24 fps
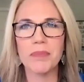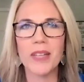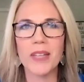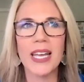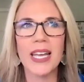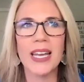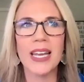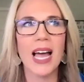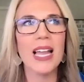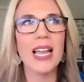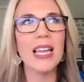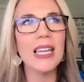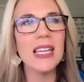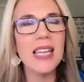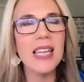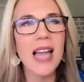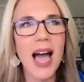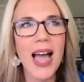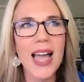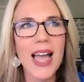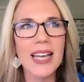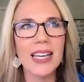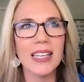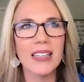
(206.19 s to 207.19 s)
And I
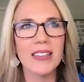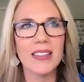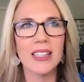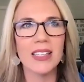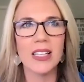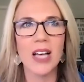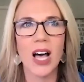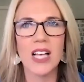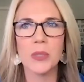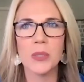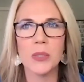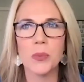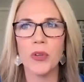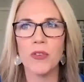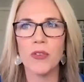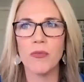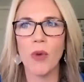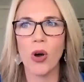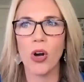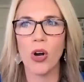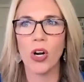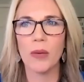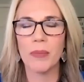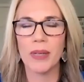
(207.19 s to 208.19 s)
like the Gospel
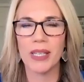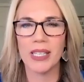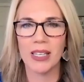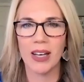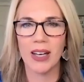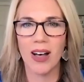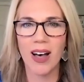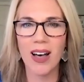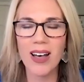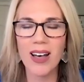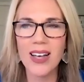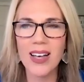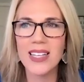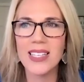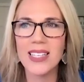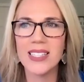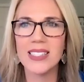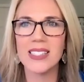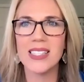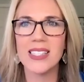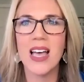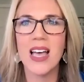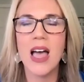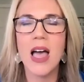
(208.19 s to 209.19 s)
Mark
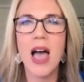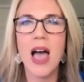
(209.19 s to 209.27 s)
because